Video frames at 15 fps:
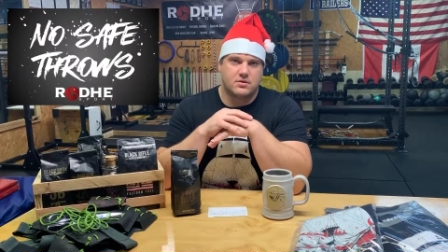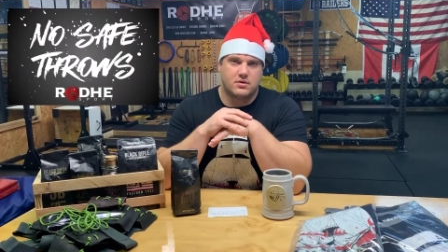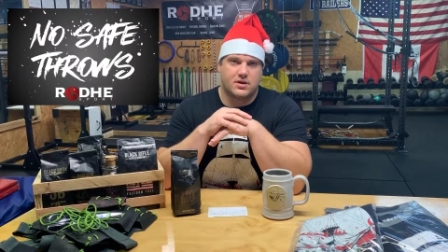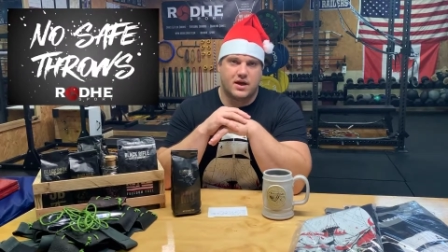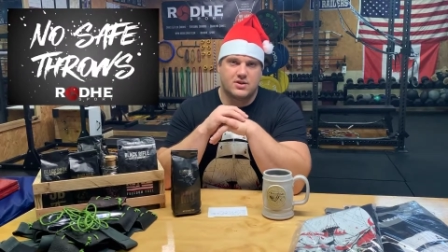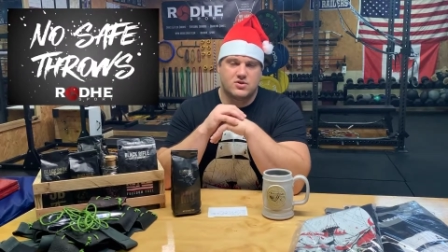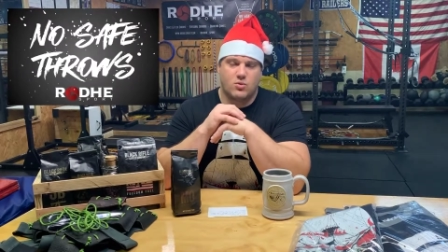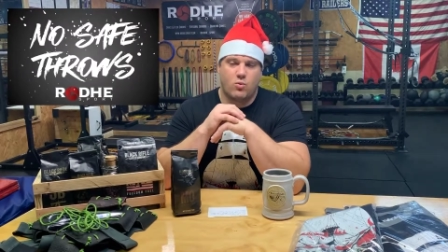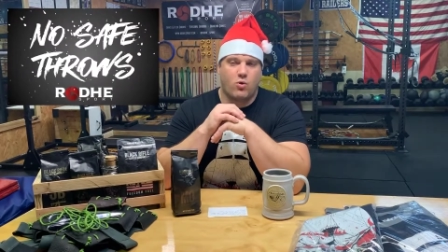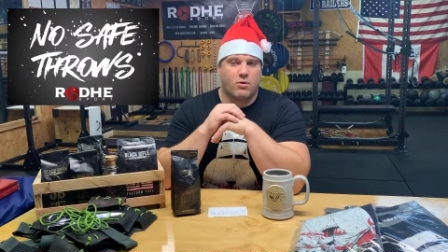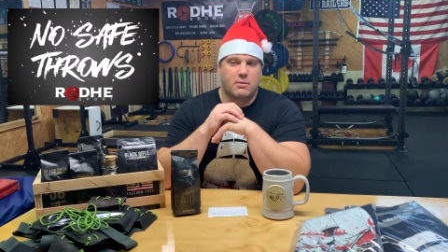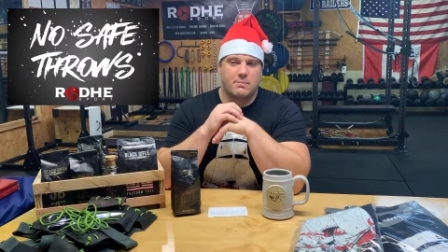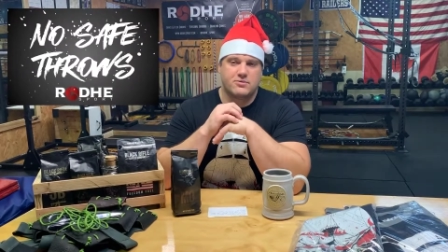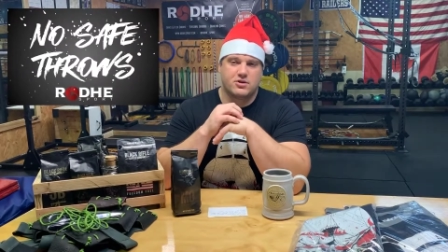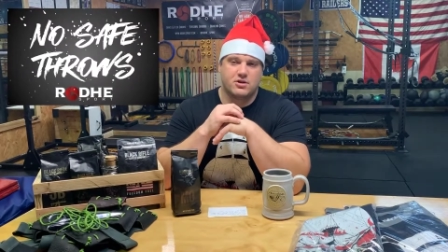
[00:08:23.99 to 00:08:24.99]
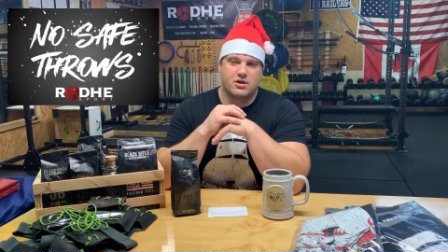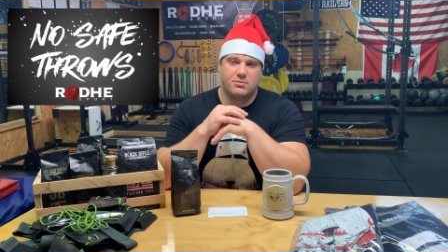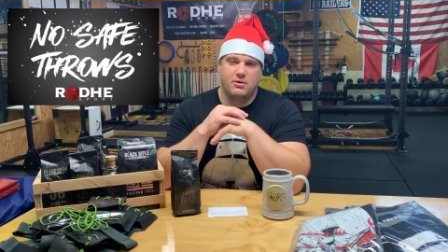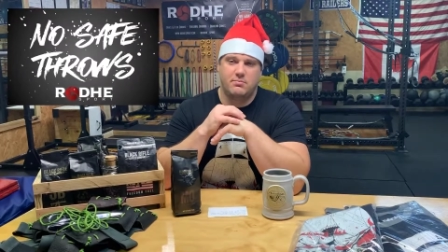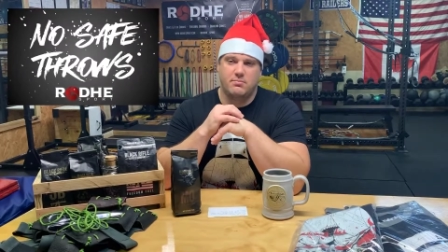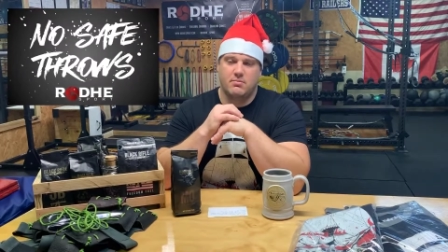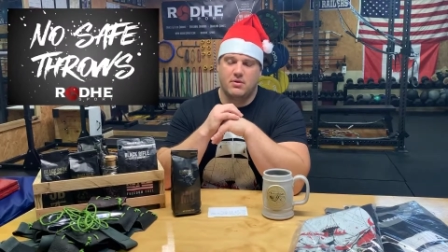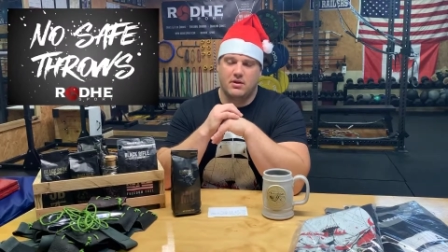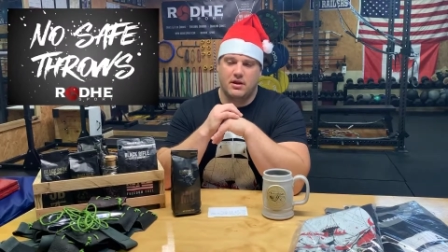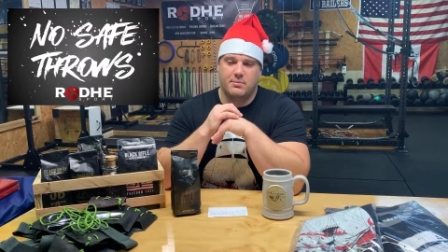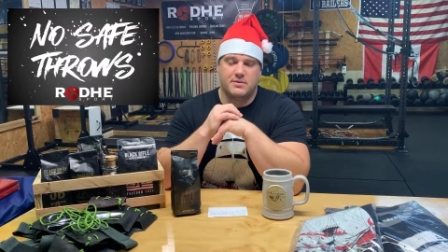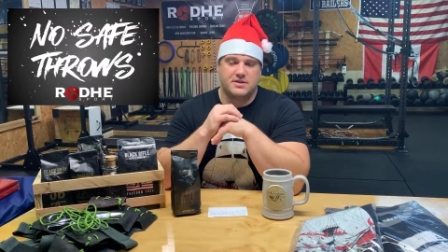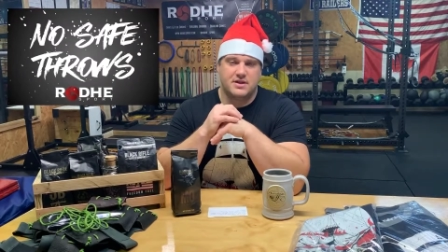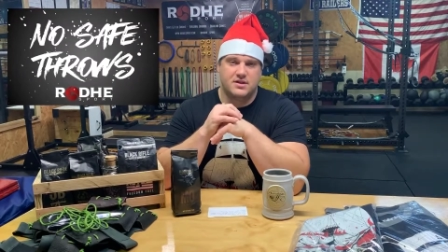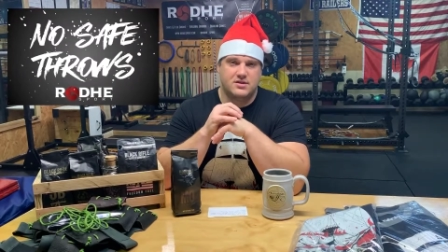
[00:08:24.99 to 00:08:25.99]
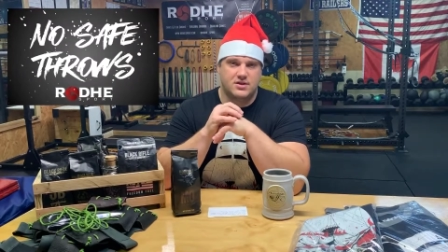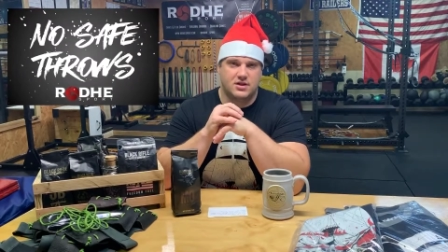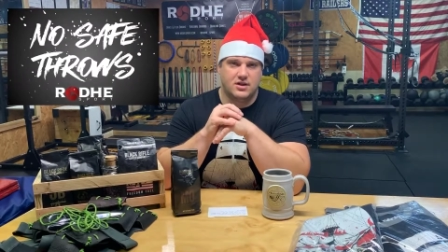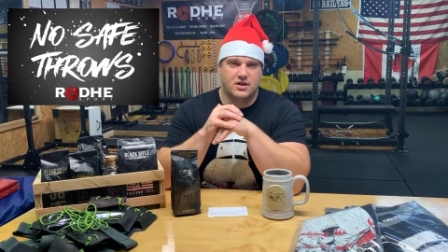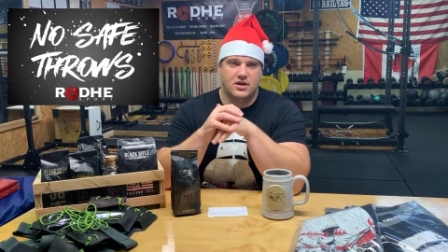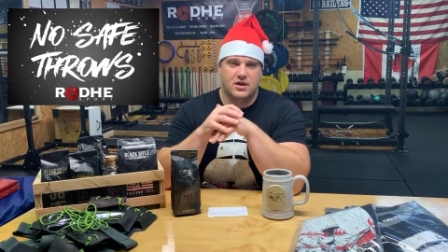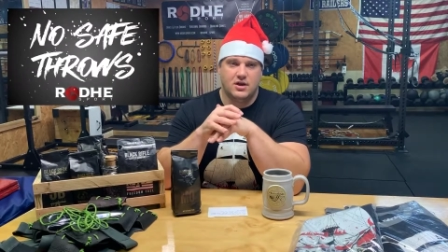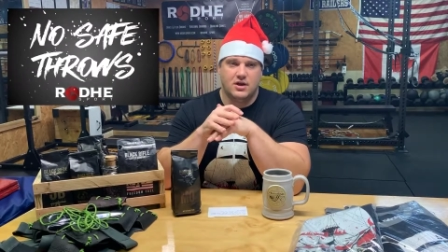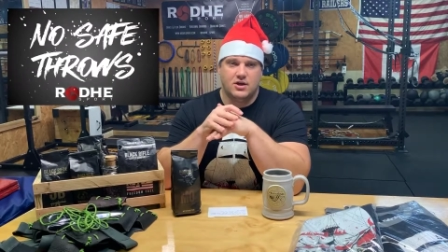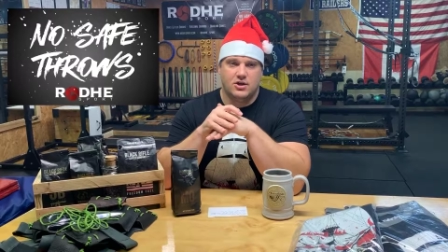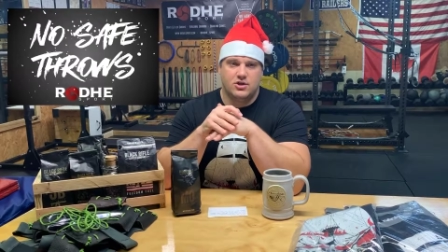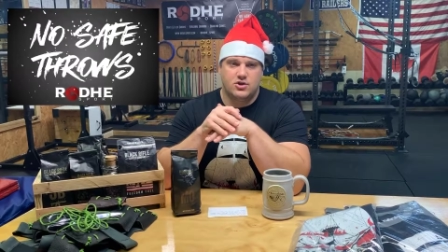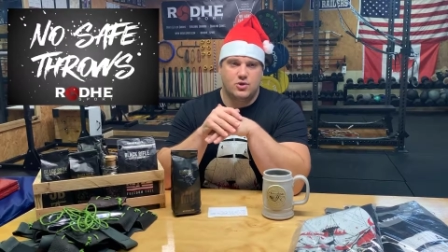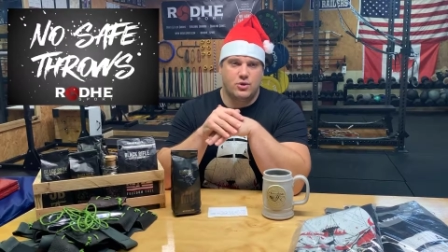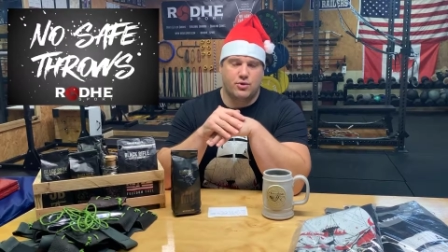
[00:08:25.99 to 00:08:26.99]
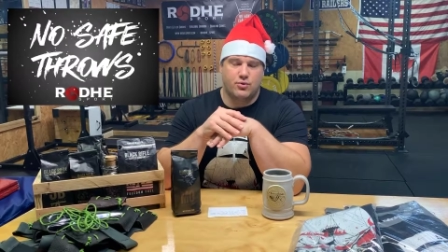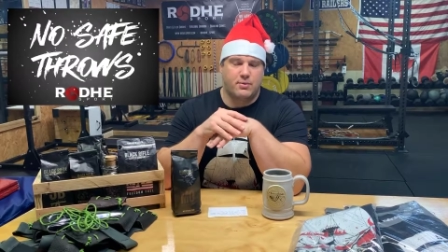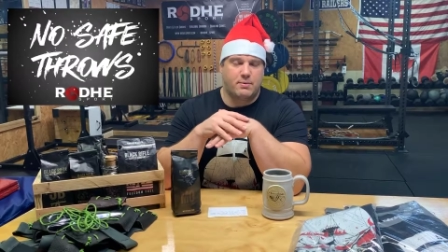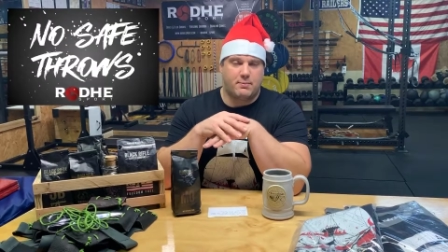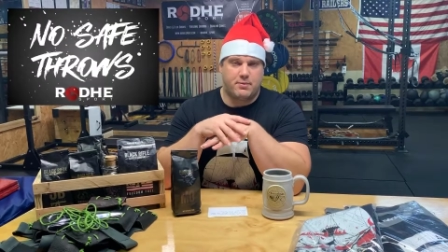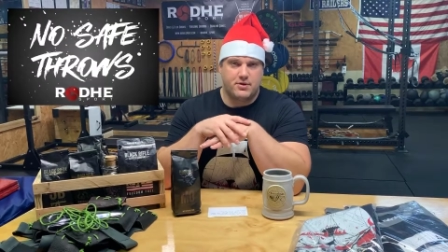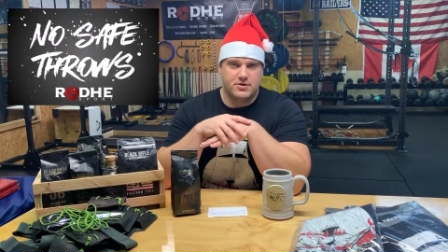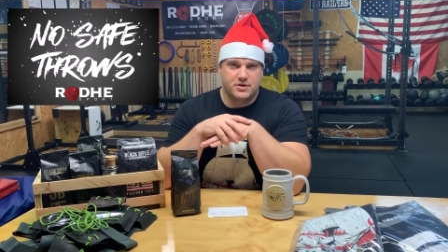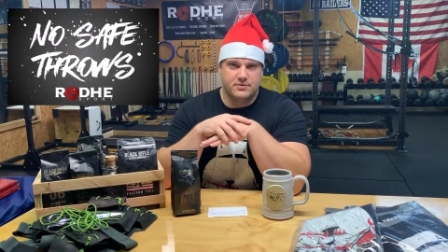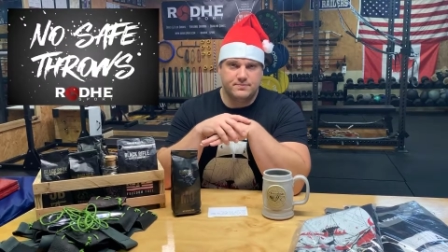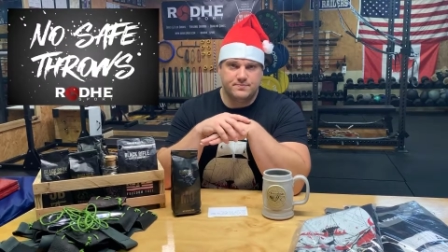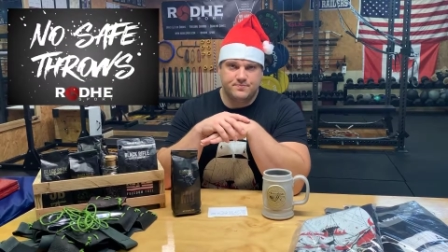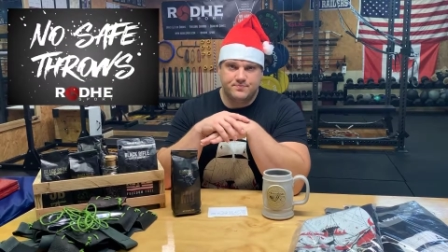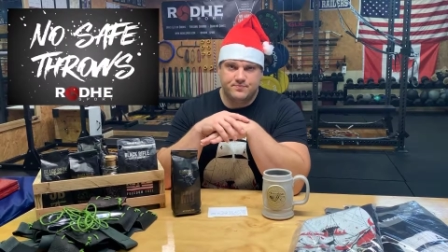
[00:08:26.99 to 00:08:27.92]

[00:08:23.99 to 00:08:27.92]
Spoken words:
Okay, so warm-ups are going to be limited to 2 to 3 per person.